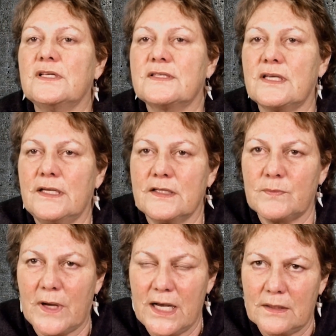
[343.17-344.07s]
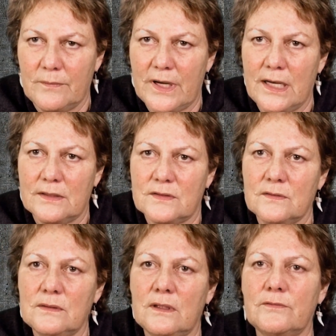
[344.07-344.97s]
It's seen as part and
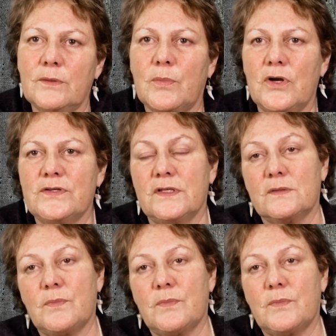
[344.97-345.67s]
parcel of the process,